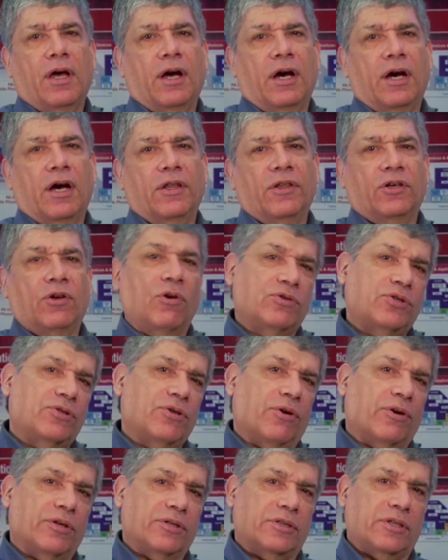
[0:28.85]
Uh, the cold
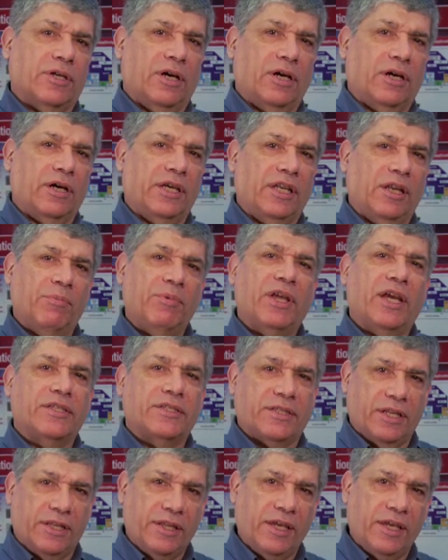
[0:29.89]
source uh, eliminates the